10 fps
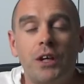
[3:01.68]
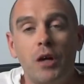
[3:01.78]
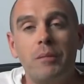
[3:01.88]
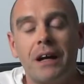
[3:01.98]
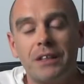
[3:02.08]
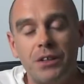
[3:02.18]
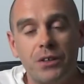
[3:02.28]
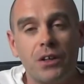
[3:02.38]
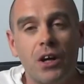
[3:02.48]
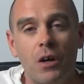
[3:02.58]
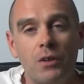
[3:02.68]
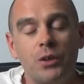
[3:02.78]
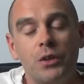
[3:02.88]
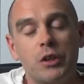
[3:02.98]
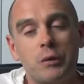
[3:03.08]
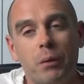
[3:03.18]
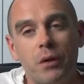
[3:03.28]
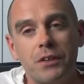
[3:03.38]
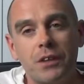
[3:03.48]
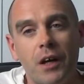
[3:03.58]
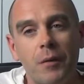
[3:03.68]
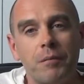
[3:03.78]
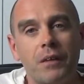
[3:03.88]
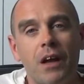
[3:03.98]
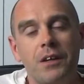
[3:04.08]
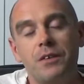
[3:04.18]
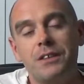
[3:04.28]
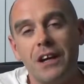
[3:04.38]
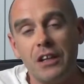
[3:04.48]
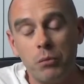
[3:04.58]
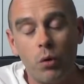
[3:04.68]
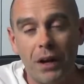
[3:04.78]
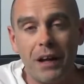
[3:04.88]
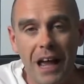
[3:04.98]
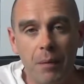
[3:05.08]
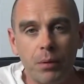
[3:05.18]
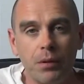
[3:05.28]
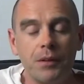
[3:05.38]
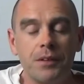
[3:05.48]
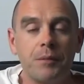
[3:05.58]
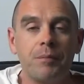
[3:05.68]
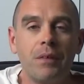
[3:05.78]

you go back to your coach or your sponsor and you tell them what happened,